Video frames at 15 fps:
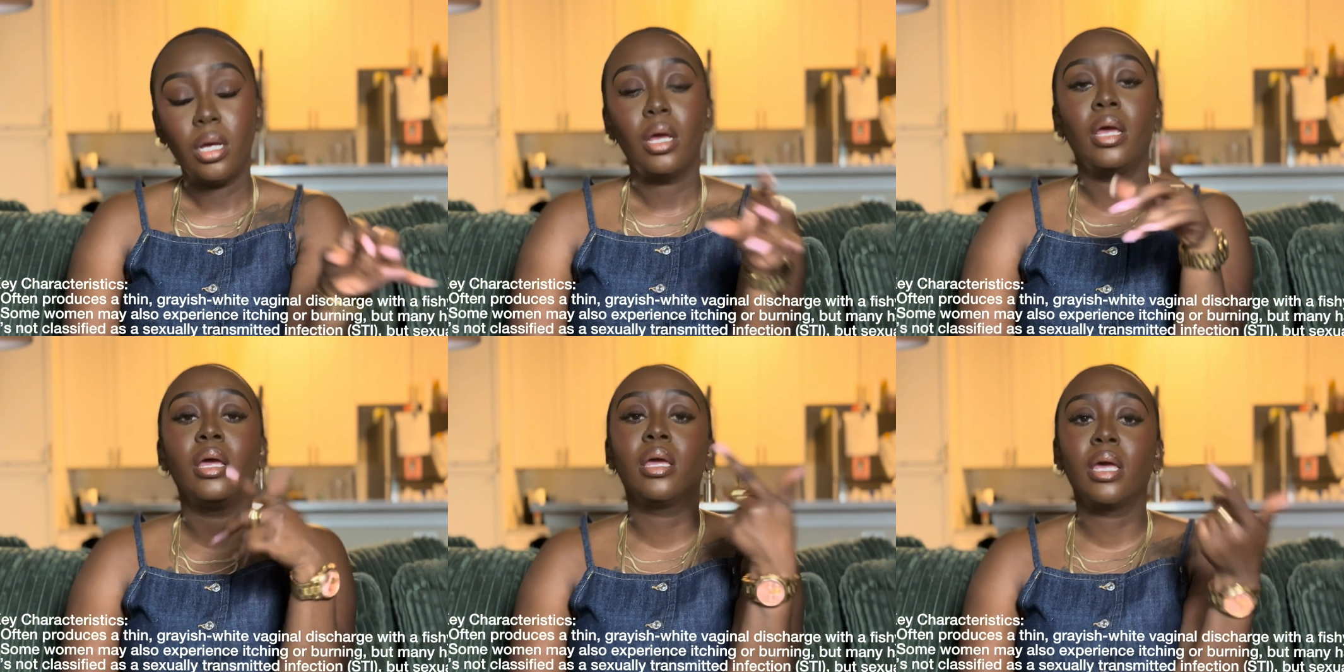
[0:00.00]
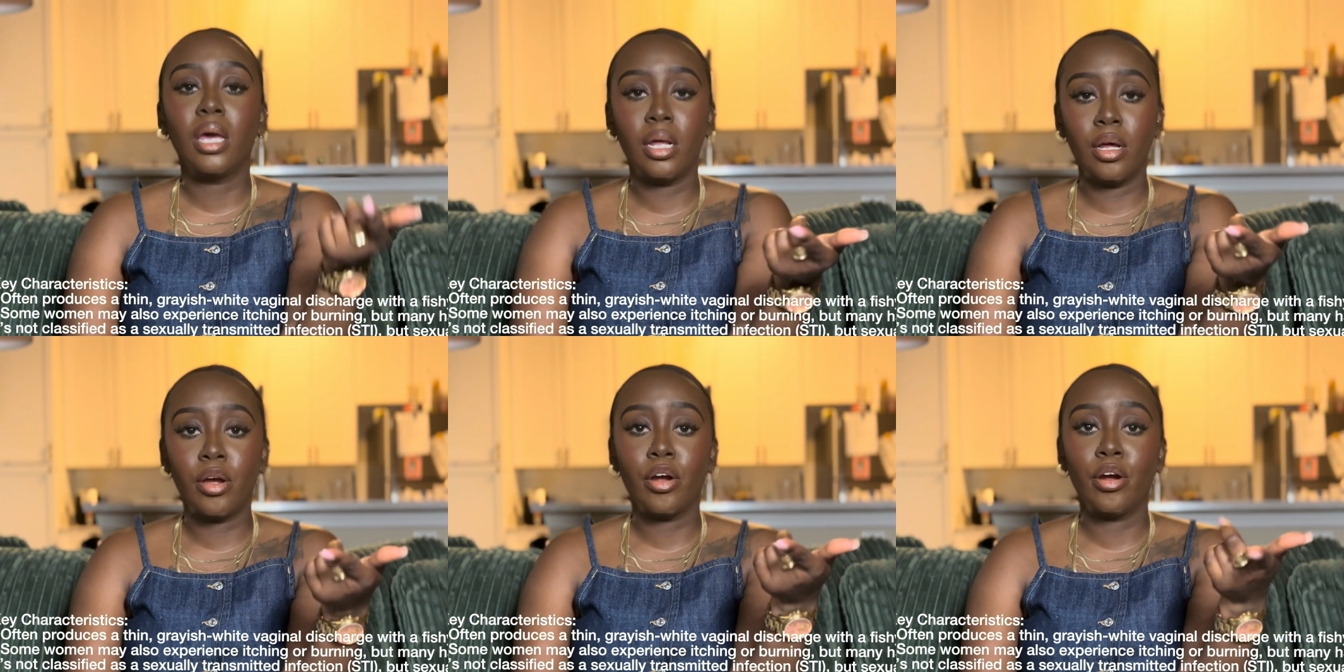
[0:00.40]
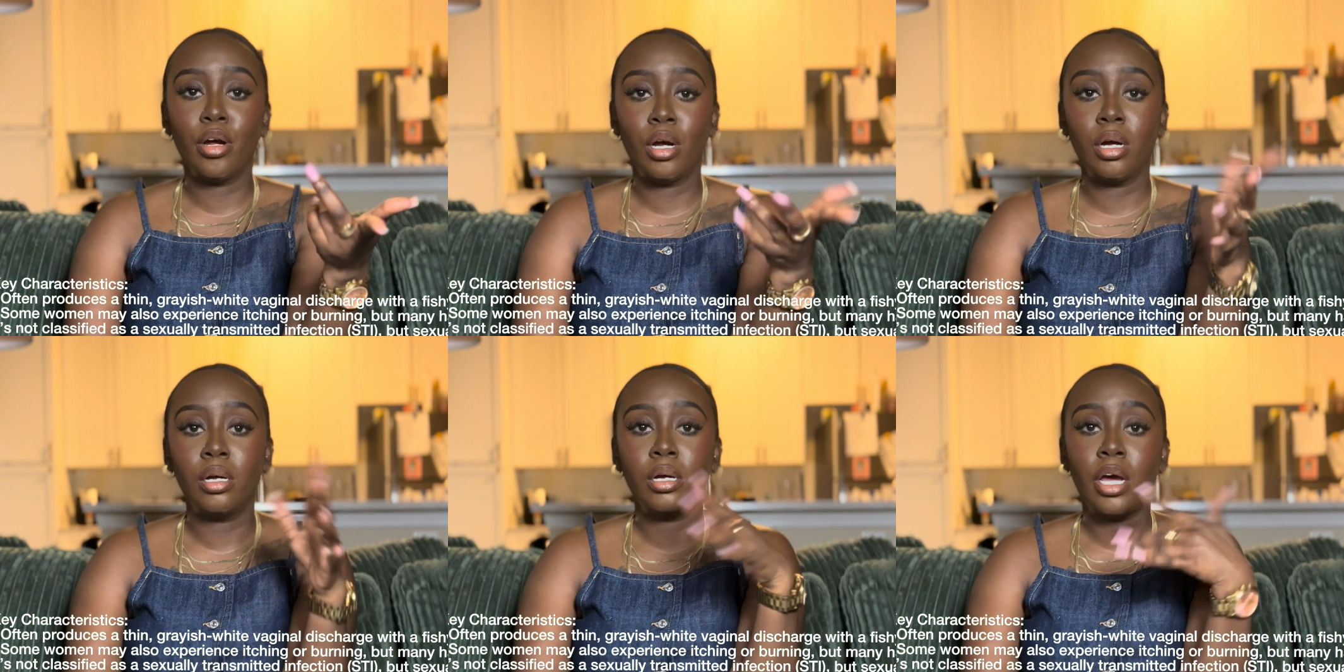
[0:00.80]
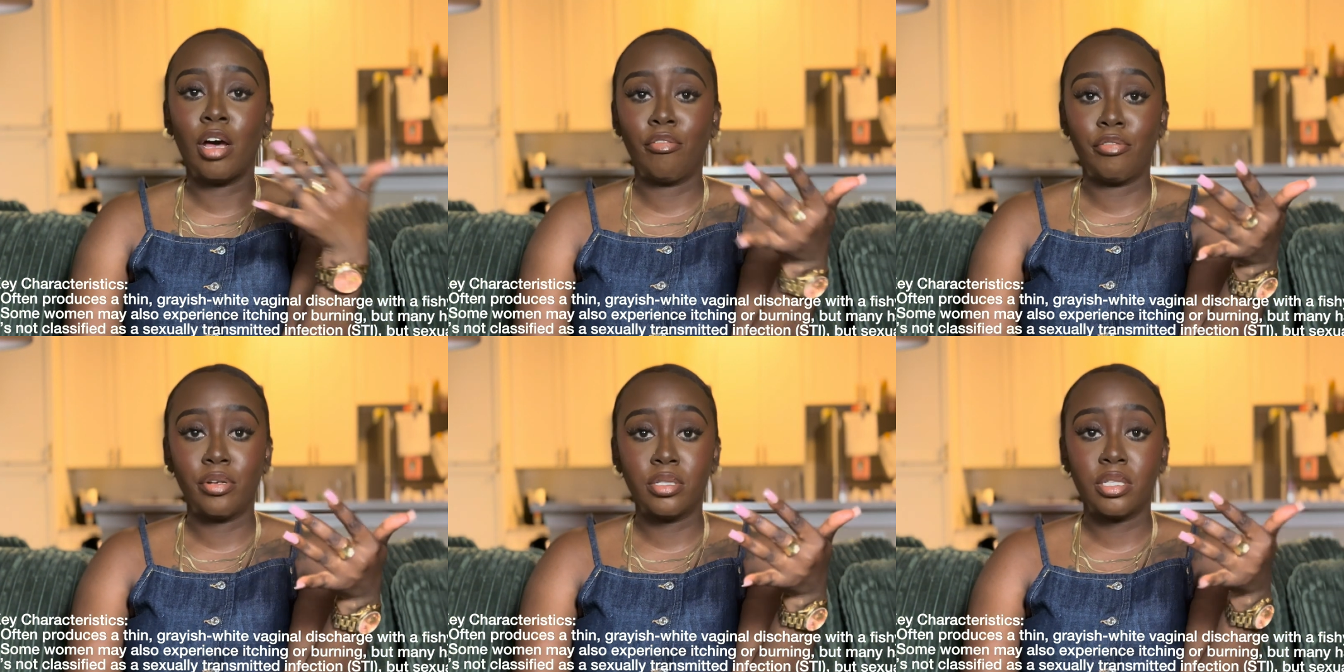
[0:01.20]
it can occur
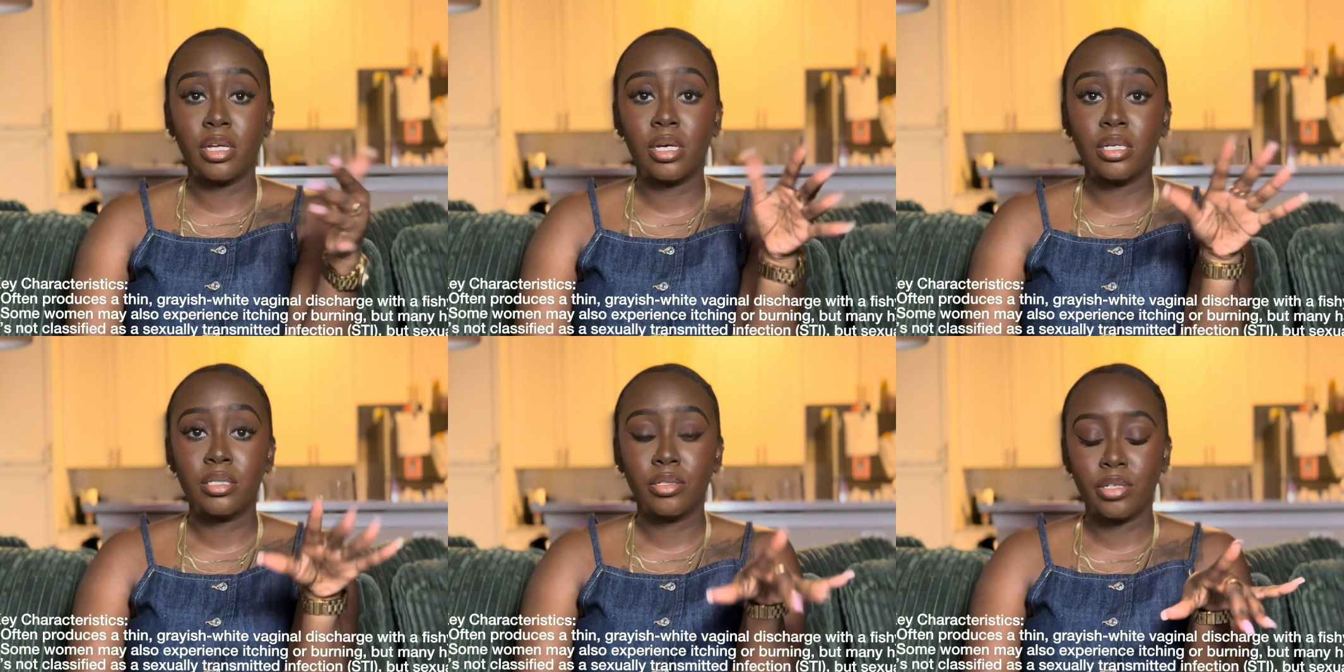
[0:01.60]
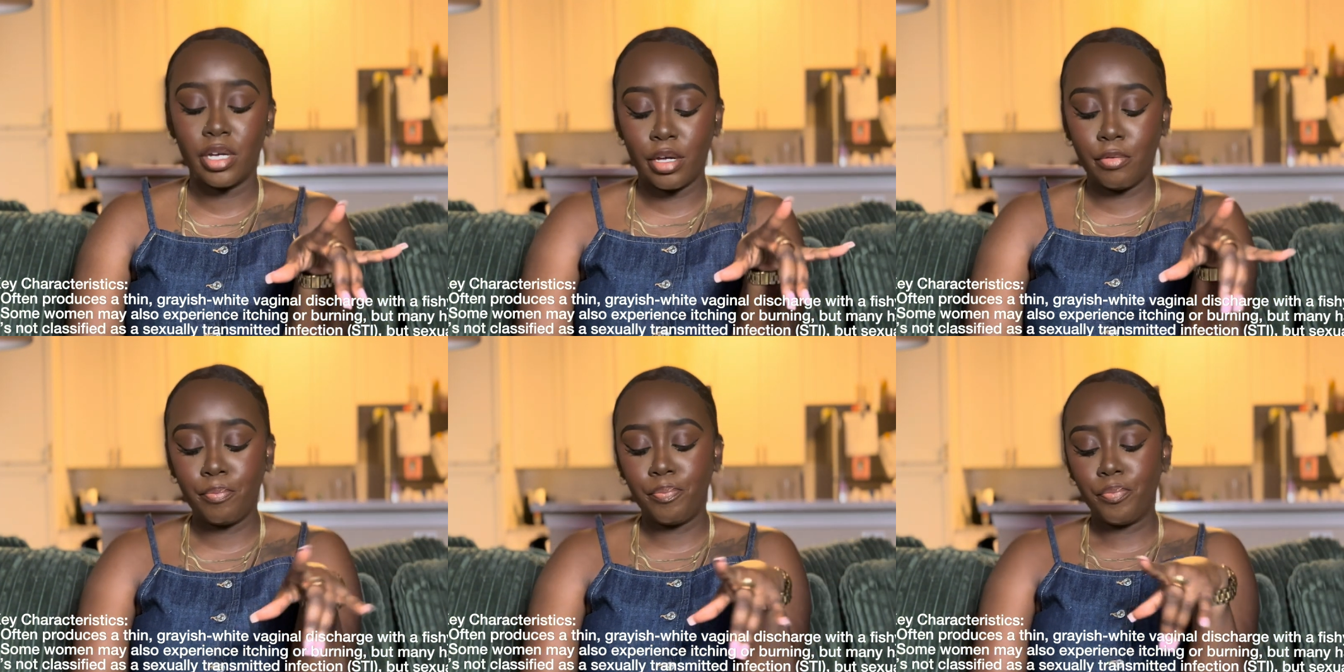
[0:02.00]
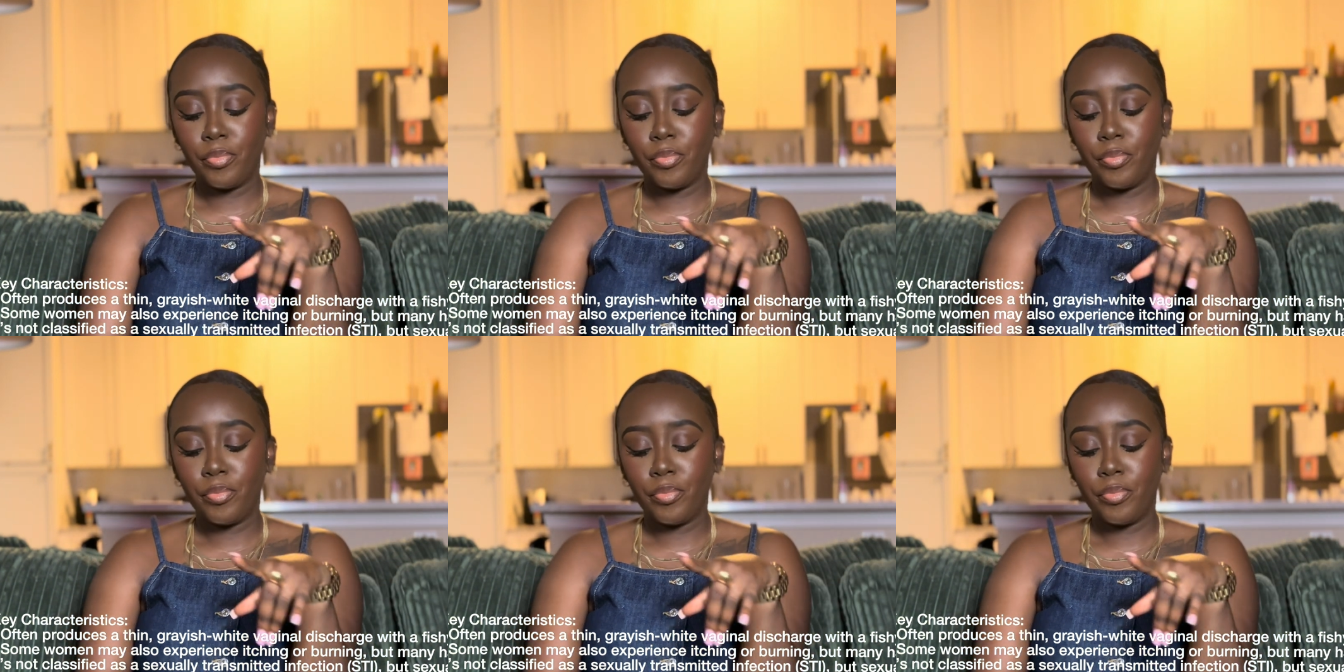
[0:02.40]
after sex, okay?